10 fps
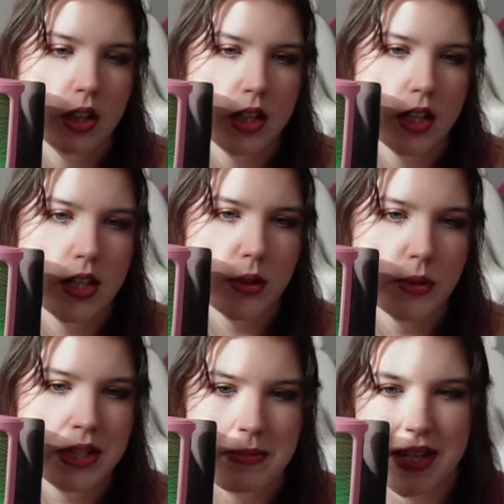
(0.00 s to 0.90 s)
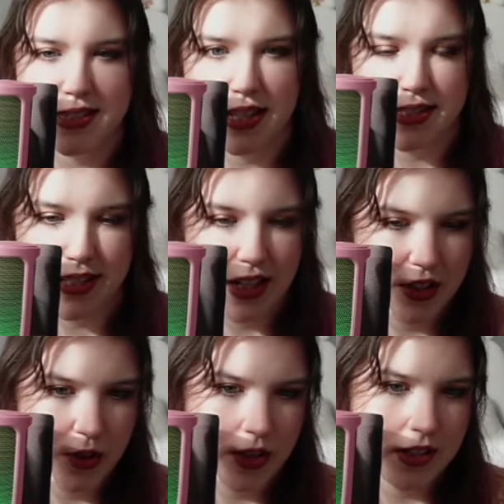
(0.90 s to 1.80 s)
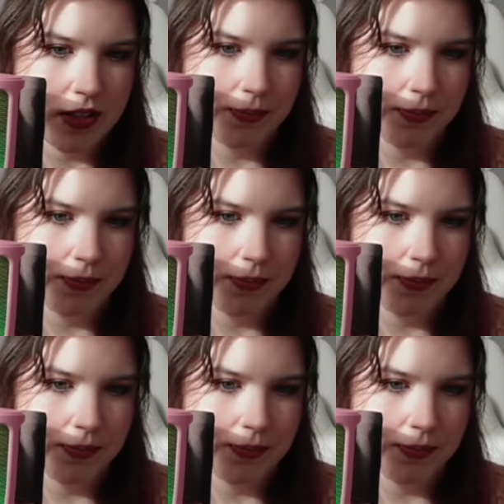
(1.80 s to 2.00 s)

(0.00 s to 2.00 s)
it only makes sense that I do this.